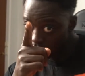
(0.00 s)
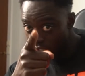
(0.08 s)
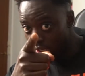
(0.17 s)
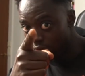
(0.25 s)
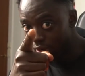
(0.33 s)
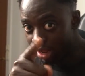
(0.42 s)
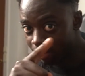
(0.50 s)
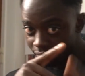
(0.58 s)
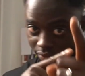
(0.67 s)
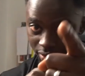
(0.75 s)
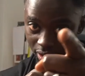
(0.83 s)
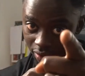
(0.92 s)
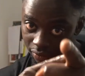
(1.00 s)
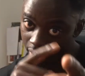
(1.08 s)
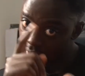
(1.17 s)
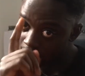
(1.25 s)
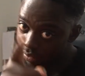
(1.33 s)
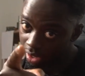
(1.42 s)
Love life. Love
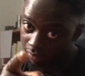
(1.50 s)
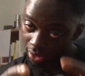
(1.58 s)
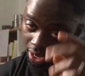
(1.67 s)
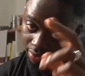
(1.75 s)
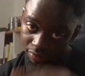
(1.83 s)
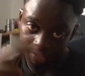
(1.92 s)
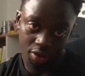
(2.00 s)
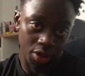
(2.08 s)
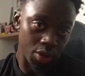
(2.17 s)
life. Love life.